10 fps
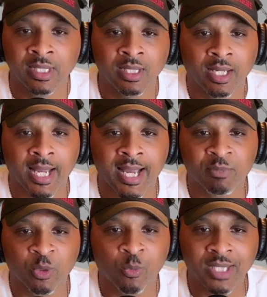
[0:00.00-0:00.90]
I've
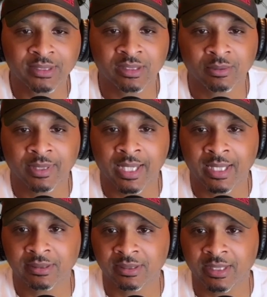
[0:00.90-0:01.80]
been watching them
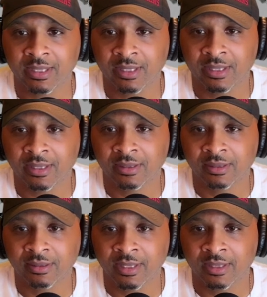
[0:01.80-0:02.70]
guys, and
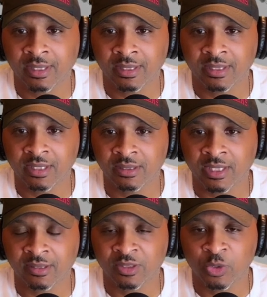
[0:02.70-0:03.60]
they
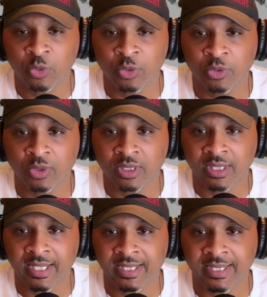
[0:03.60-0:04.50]
can school you on a
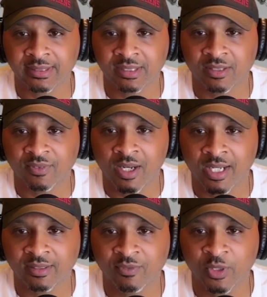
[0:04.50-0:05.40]
lot of that stuff. All
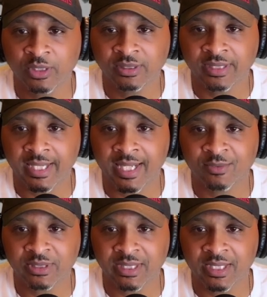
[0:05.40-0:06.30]
right, the first thing,
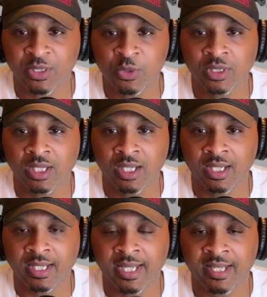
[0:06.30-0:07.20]
like we said,
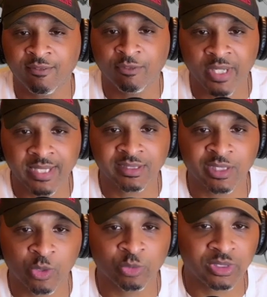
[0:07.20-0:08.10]
UConn and
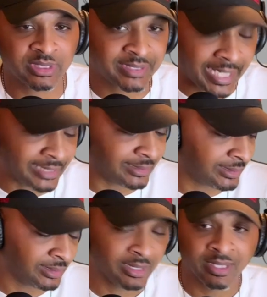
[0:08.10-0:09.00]
Fresno State.